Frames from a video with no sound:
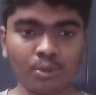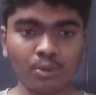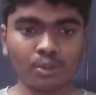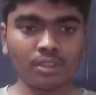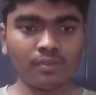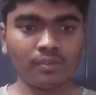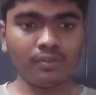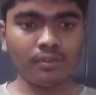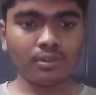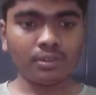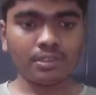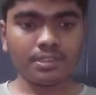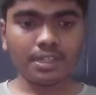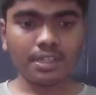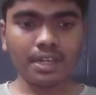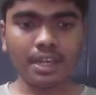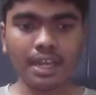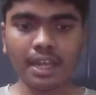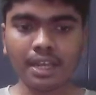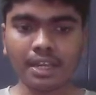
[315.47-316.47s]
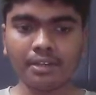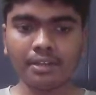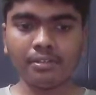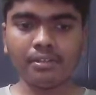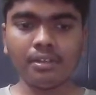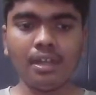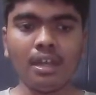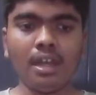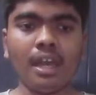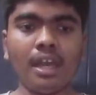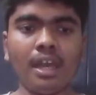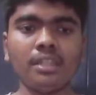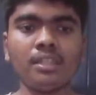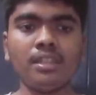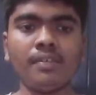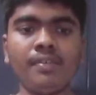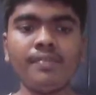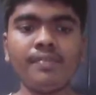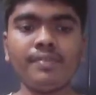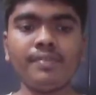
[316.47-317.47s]
the fourth scenario. And the
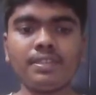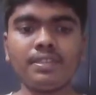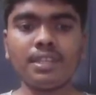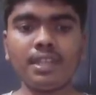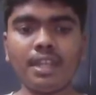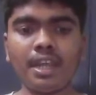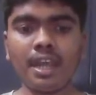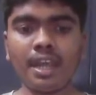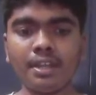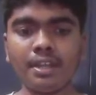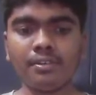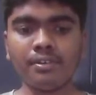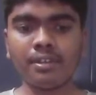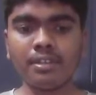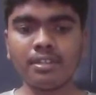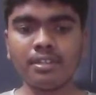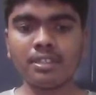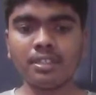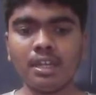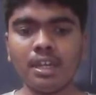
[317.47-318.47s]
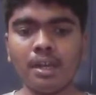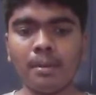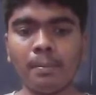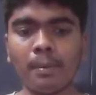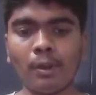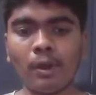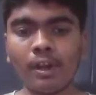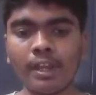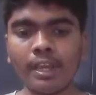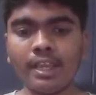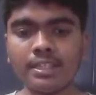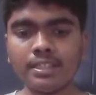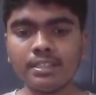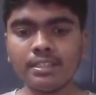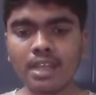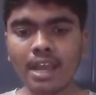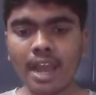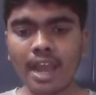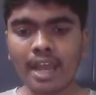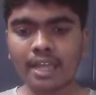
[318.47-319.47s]
fifth scenario is block is in
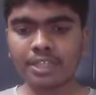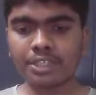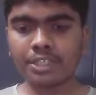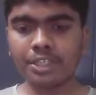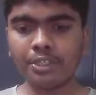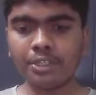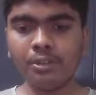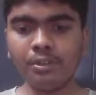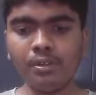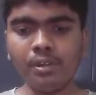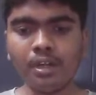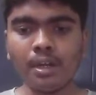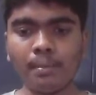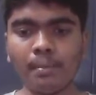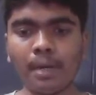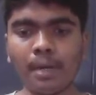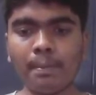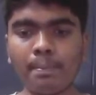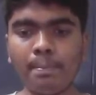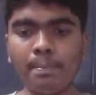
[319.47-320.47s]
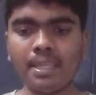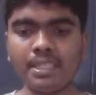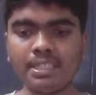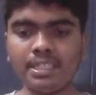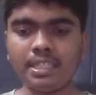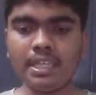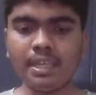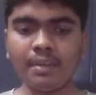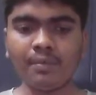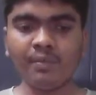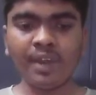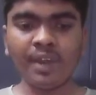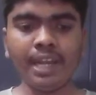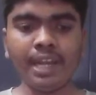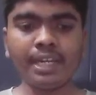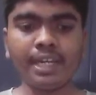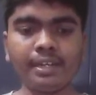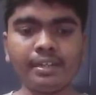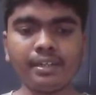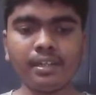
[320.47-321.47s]
the hash queue but busy,
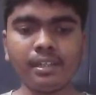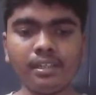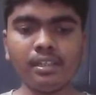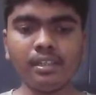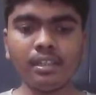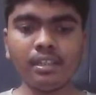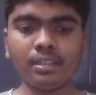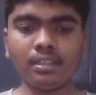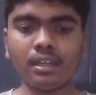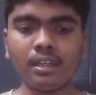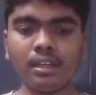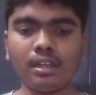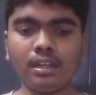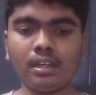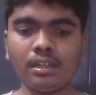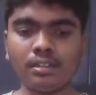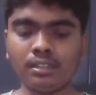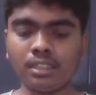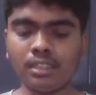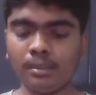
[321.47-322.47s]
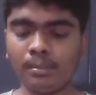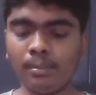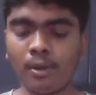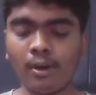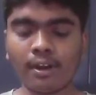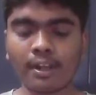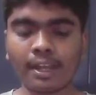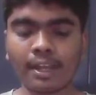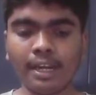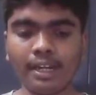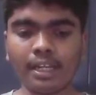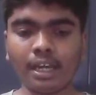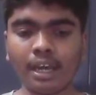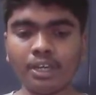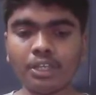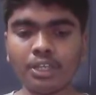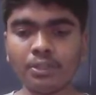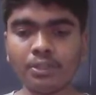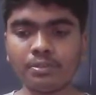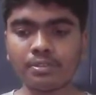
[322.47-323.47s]
wait until the block get
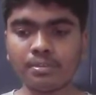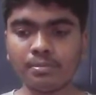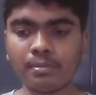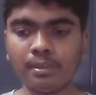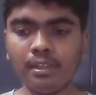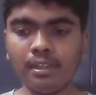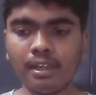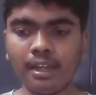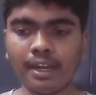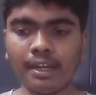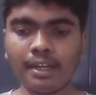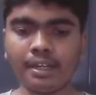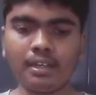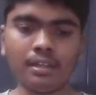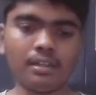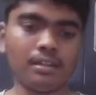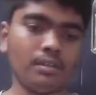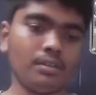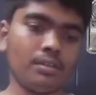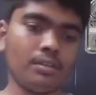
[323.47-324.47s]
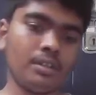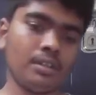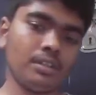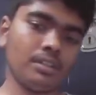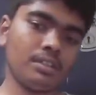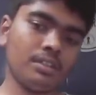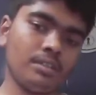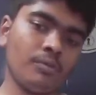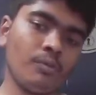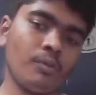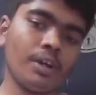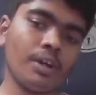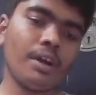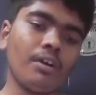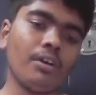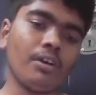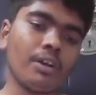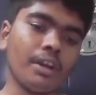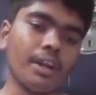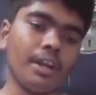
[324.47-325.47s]
unusable and work
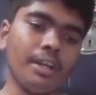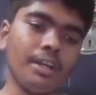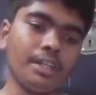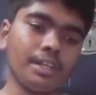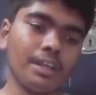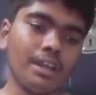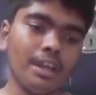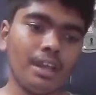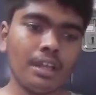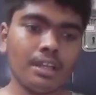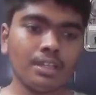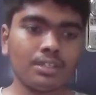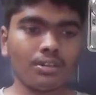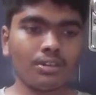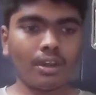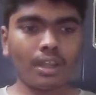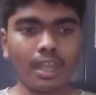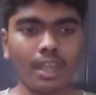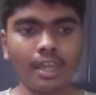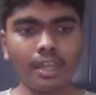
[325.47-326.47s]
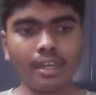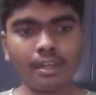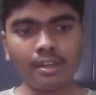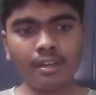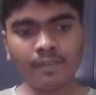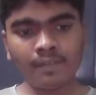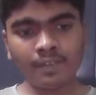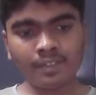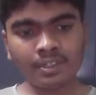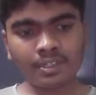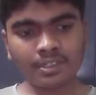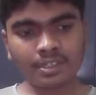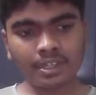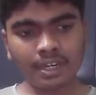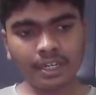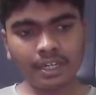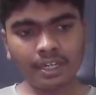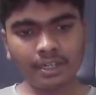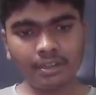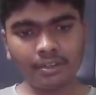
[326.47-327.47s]
it. So again, if we just
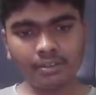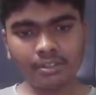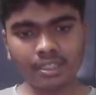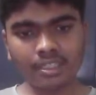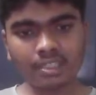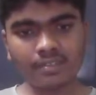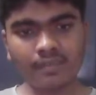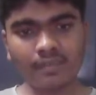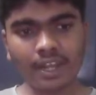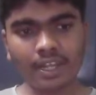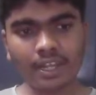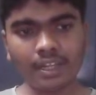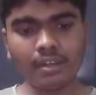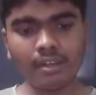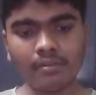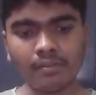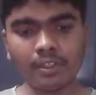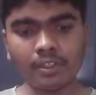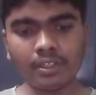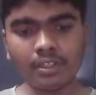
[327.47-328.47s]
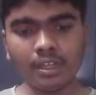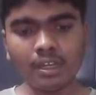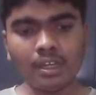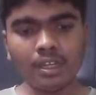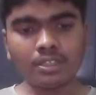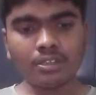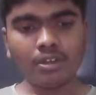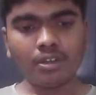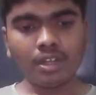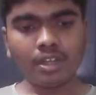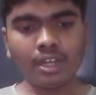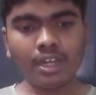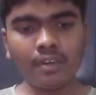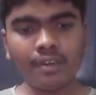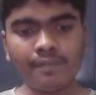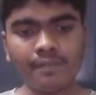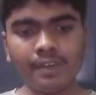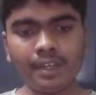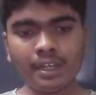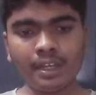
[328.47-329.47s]
get into this final one, so here
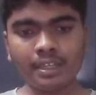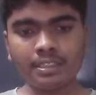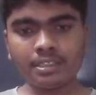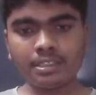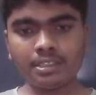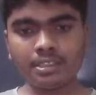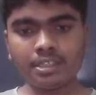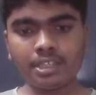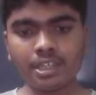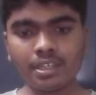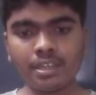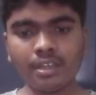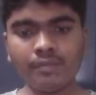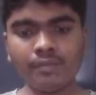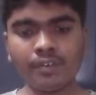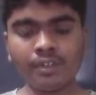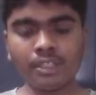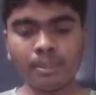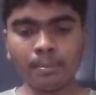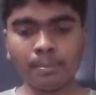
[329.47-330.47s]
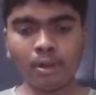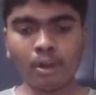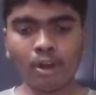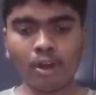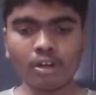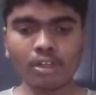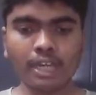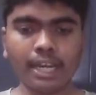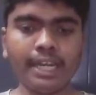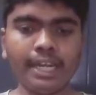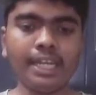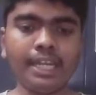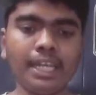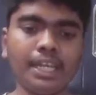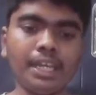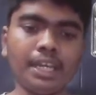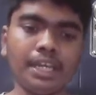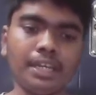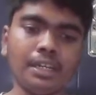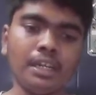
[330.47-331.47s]
if we are just checking for the block
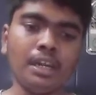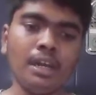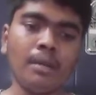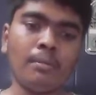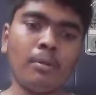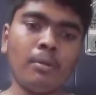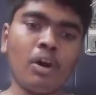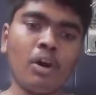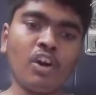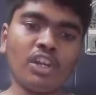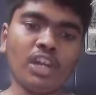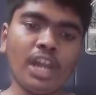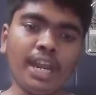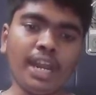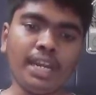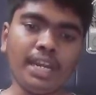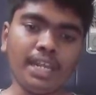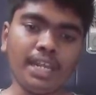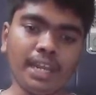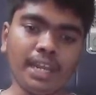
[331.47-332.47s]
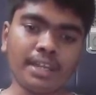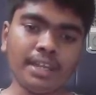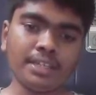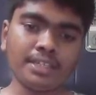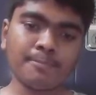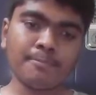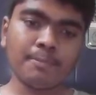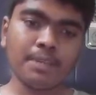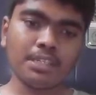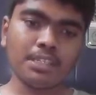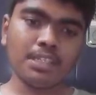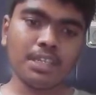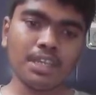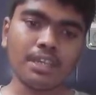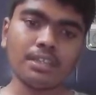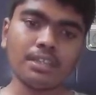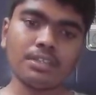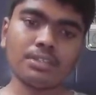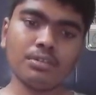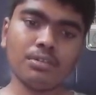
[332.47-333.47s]
99, block 99 is
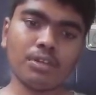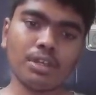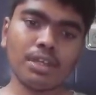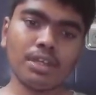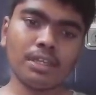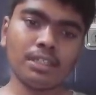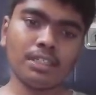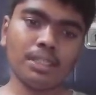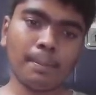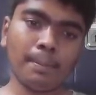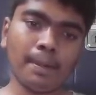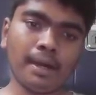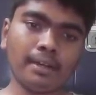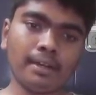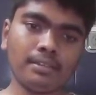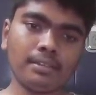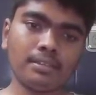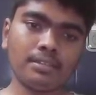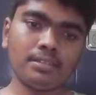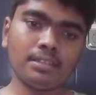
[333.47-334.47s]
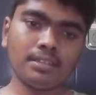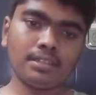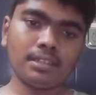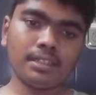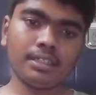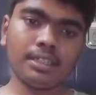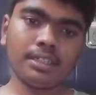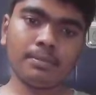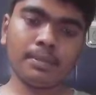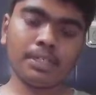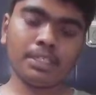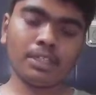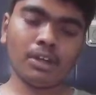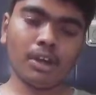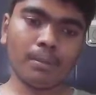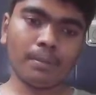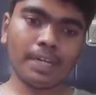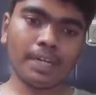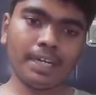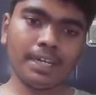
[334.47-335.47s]
busy. So here the path is decided by the
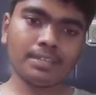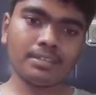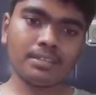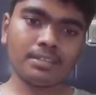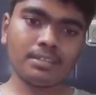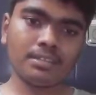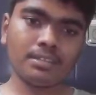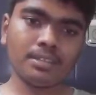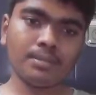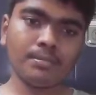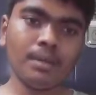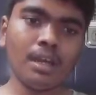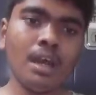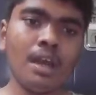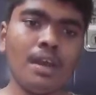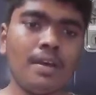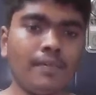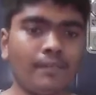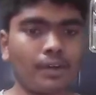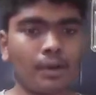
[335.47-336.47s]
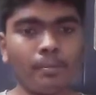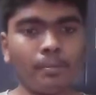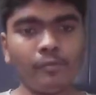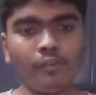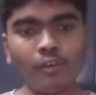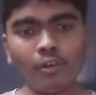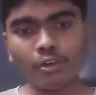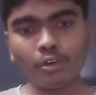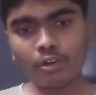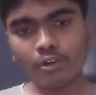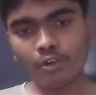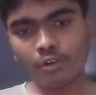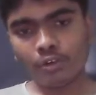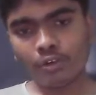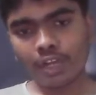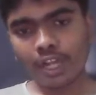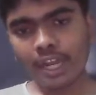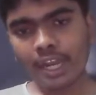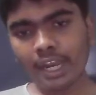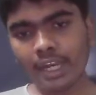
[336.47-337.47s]
operating system from
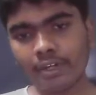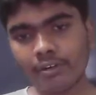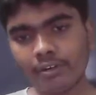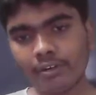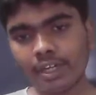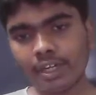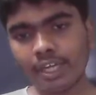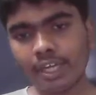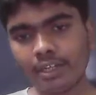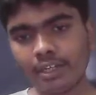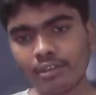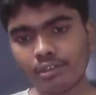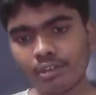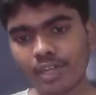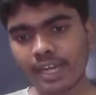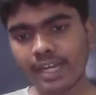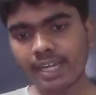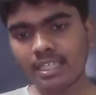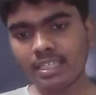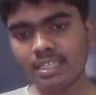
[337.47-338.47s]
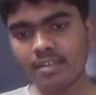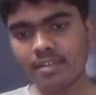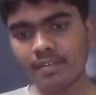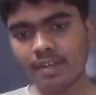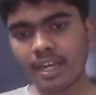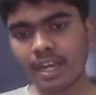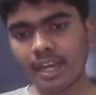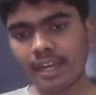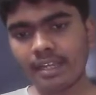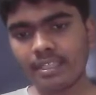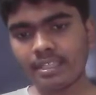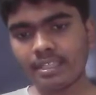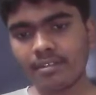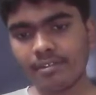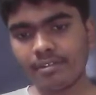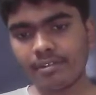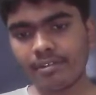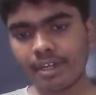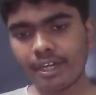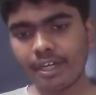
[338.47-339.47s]
428, 28 to 97, 97
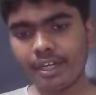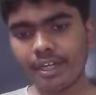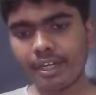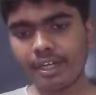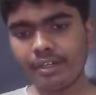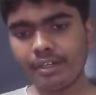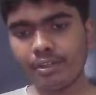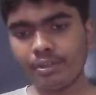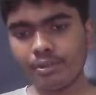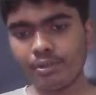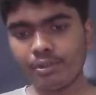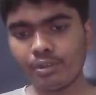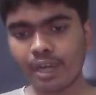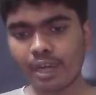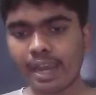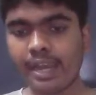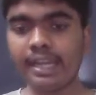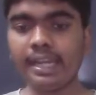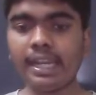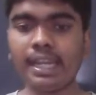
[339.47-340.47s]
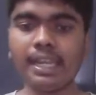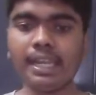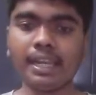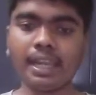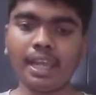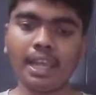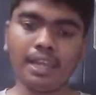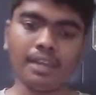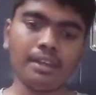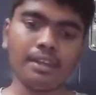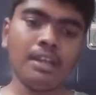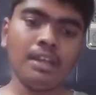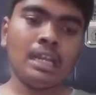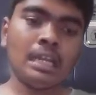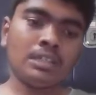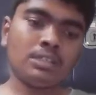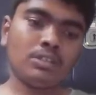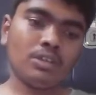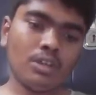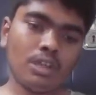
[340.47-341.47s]
to 10, 10 to 99.
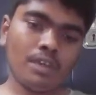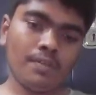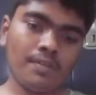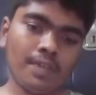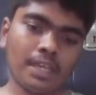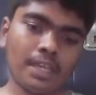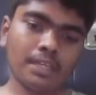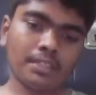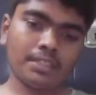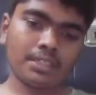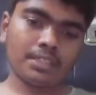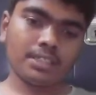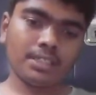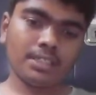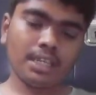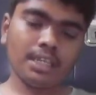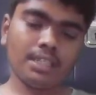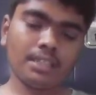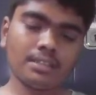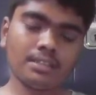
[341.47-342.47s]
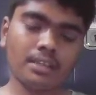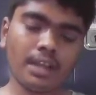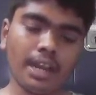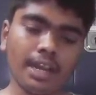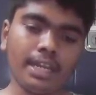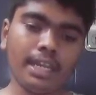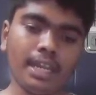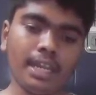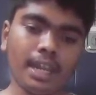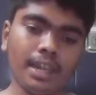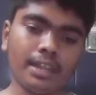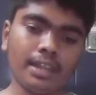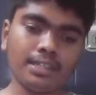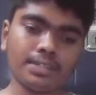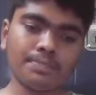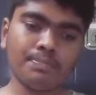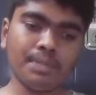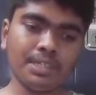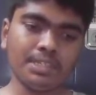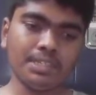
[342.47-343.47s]
So here we can just see this 99 is
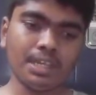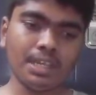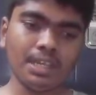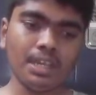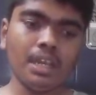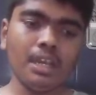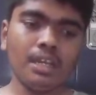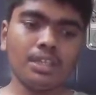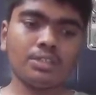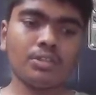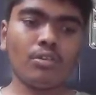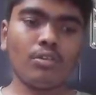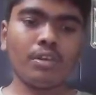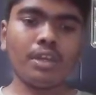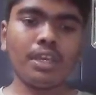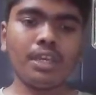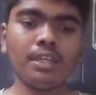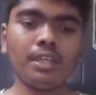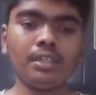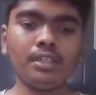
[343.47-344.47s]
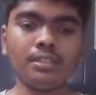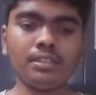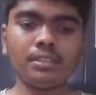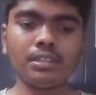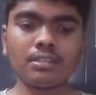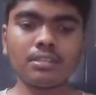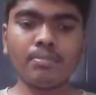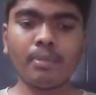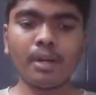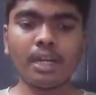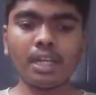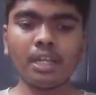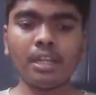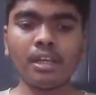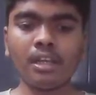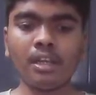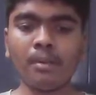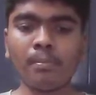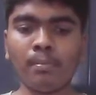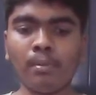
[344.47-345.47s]
busy. So here this
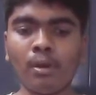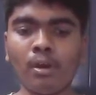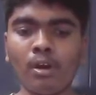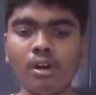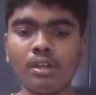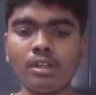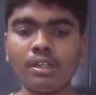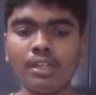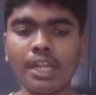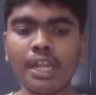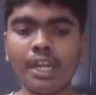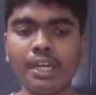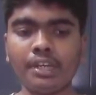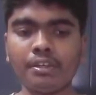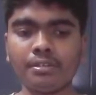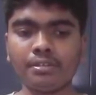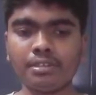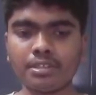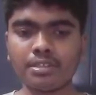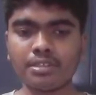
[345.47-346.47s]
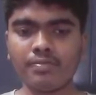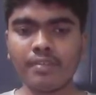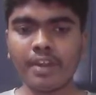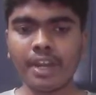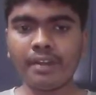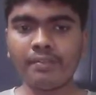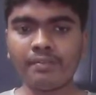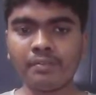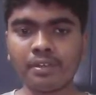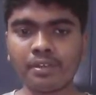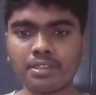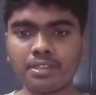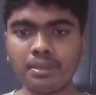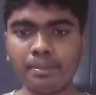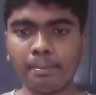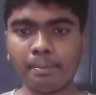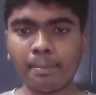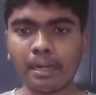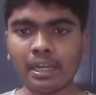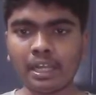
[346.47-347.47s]
particular block need to just wait for
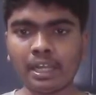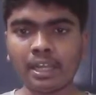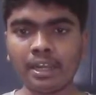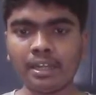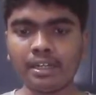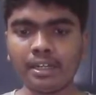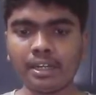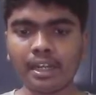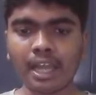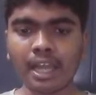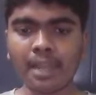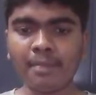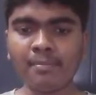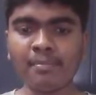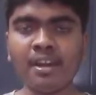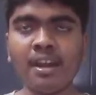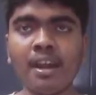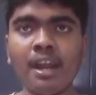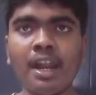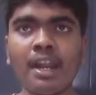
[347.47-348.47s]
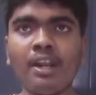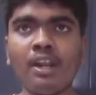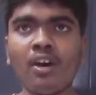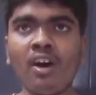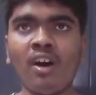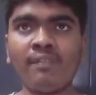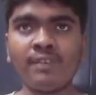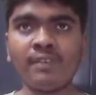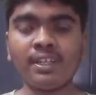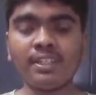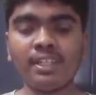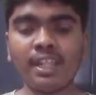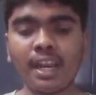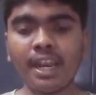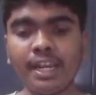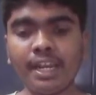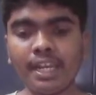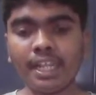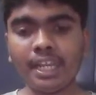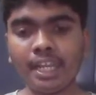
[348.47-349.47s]
some particular time, and after the
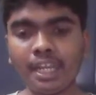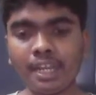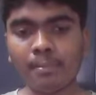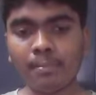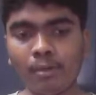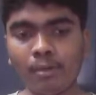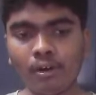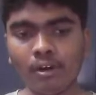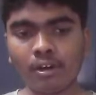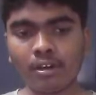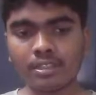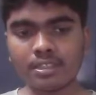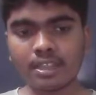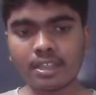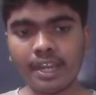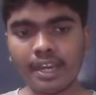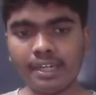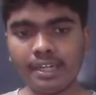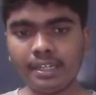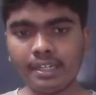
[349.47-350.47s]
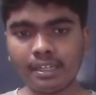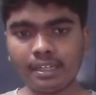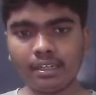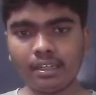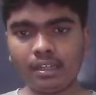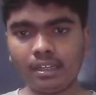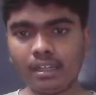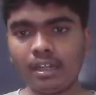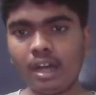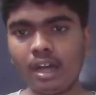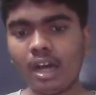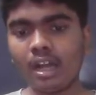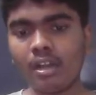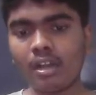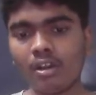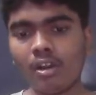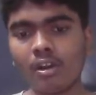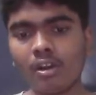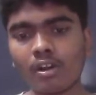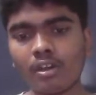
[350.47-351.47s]
99 blocks get
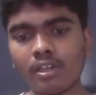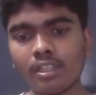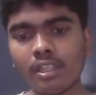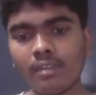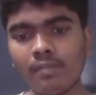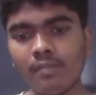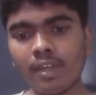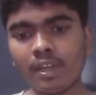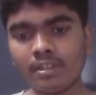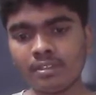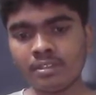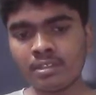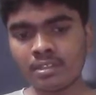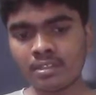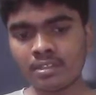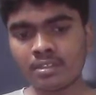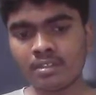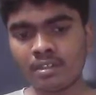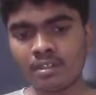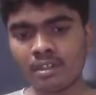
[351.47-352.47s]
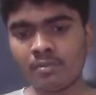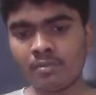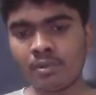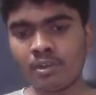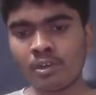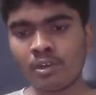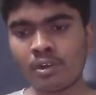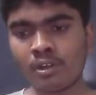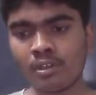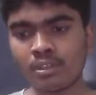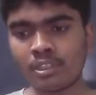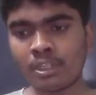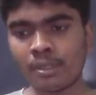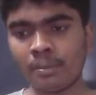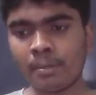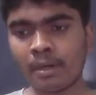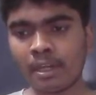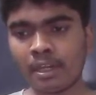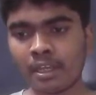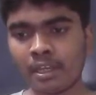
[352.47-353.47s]
unlocked, then we can just work on that
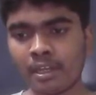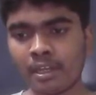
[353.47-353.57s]
particular